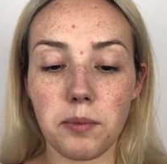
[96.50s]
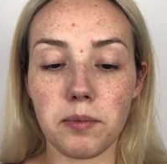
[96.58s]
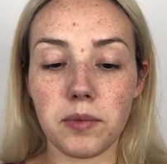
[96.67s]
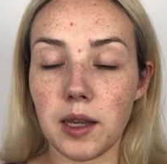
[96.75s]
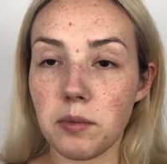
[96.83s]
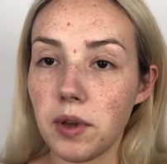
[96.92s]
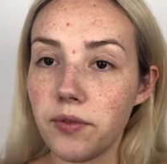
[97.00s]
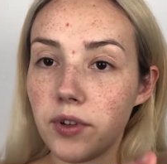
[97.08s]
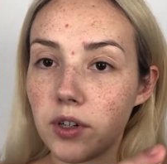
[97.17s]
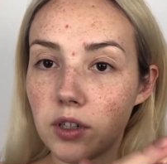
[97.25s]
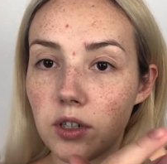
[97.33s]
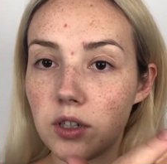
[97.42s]
I take my
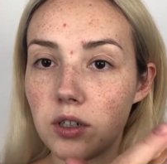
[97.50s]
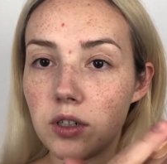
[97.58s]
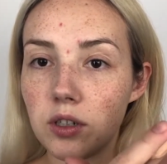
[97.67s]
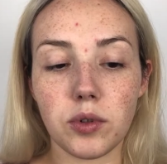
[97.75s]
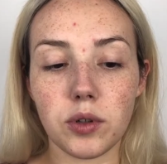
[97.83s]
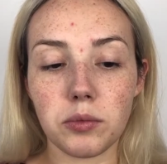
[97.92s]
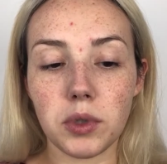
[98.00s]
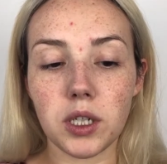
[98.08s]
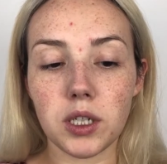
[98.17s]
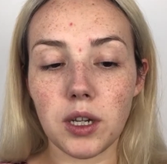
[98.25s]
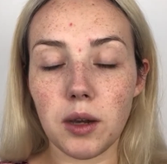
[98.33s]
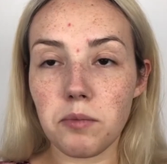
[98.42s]
finger,
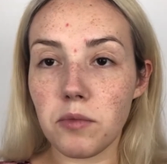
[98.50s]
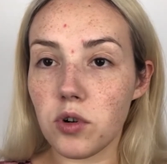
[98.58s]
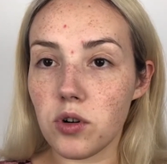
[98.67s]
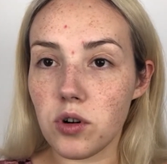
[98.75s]
warming it up